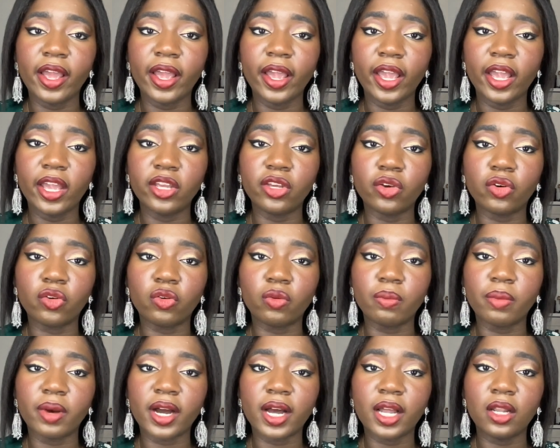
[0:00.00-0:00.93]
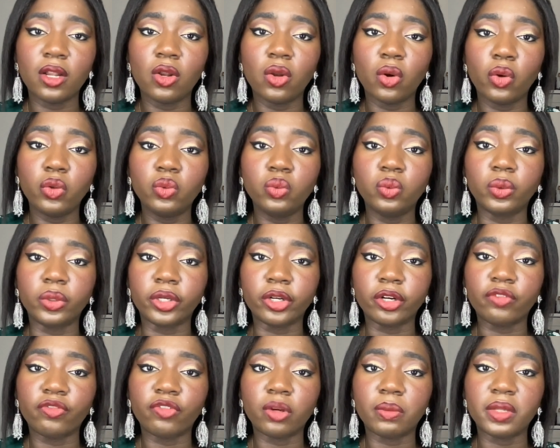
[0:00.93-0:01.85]
a Yoruba loan
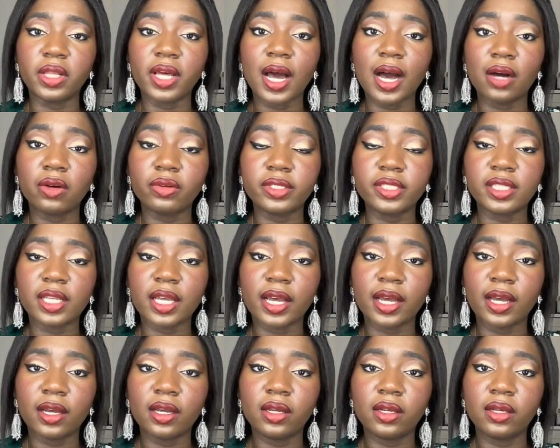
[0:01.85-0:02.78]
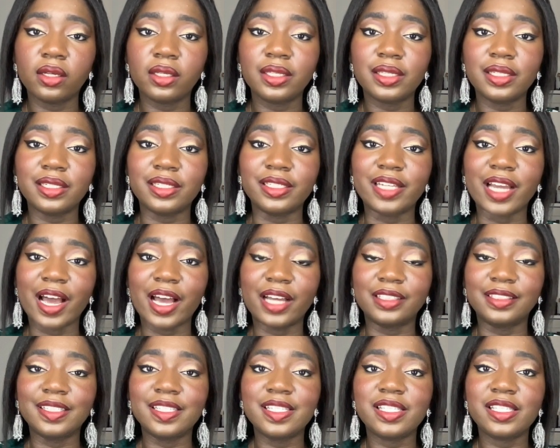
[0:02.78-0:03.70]
word from the Hausa
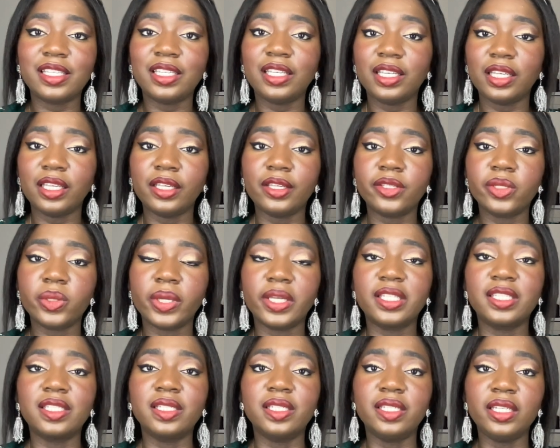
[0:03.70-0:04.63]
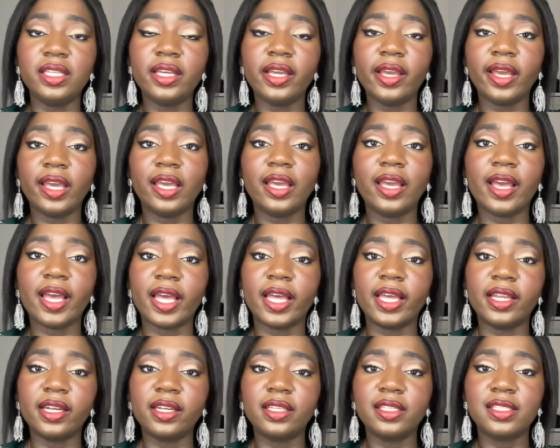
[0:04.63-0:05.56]
Dan Siki, so it's
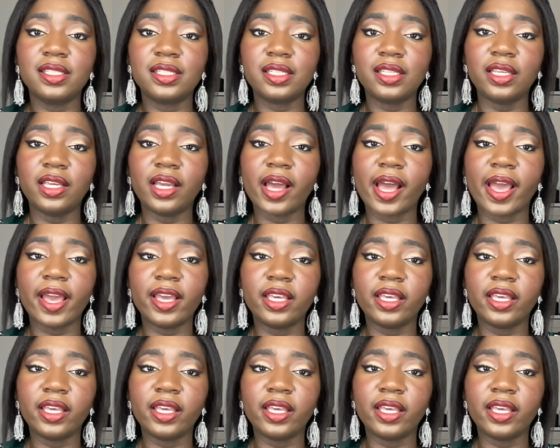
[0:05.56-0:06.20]
Danciki,